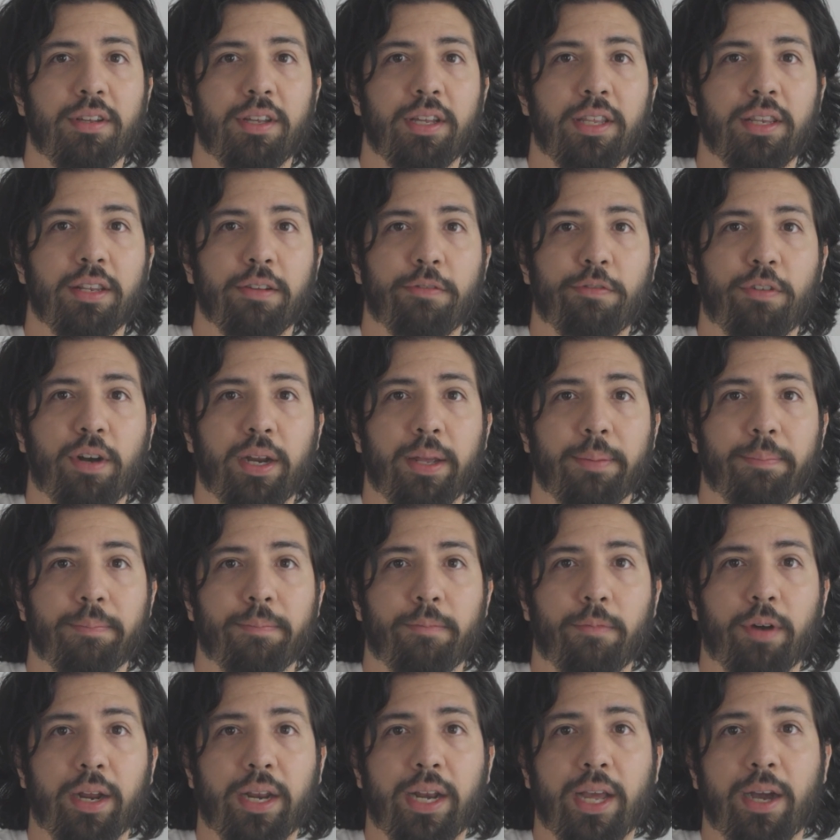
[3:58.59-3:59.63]
in the frame
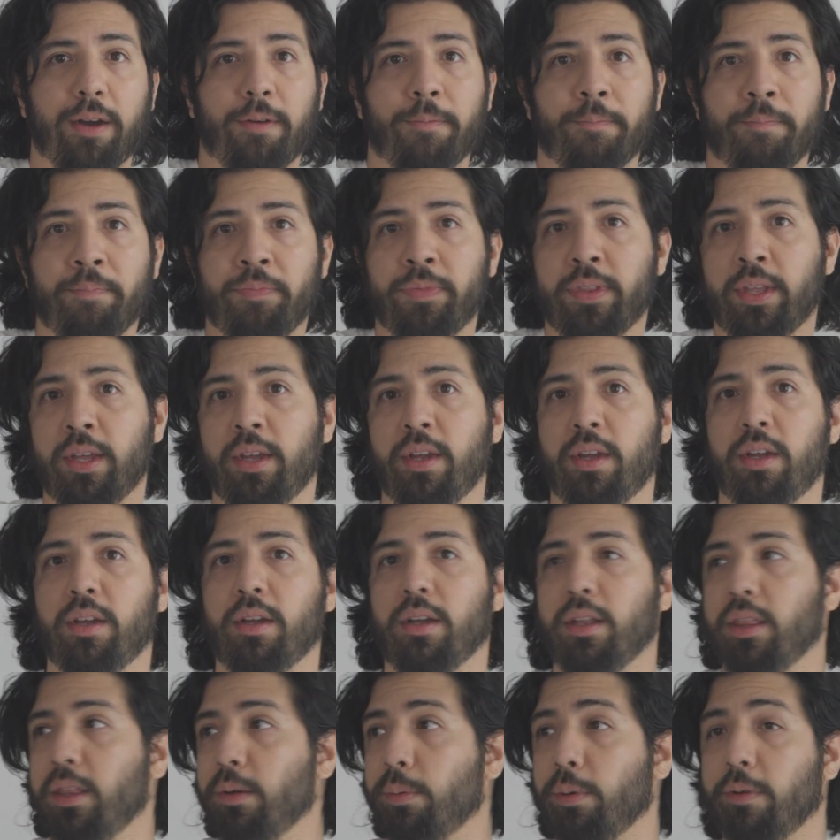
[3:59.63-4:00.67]
right now.
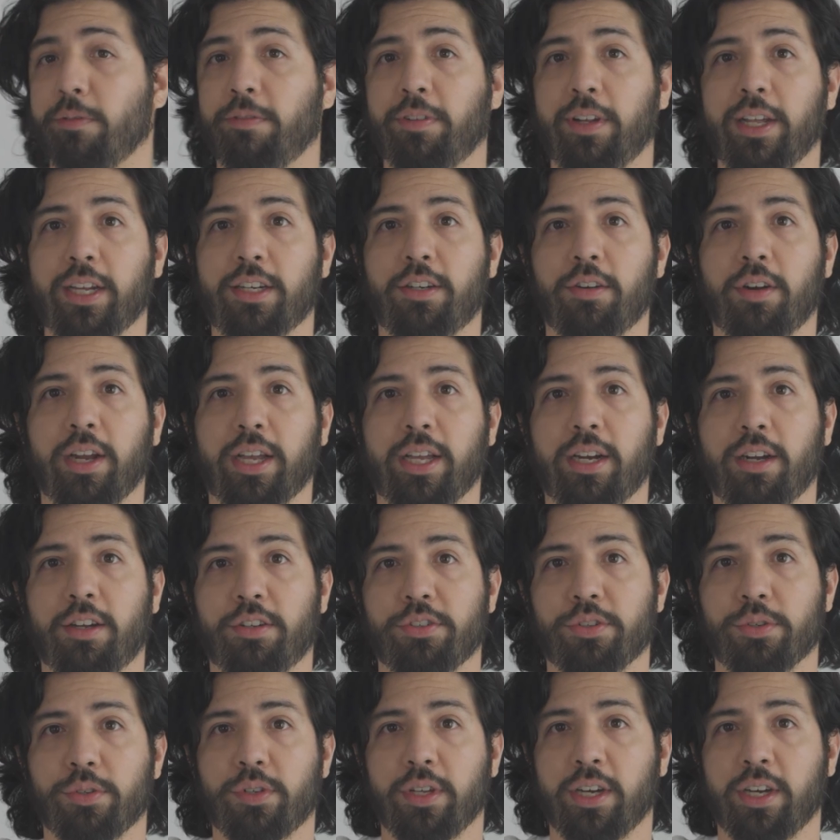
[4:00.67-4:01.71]
The reflector I can also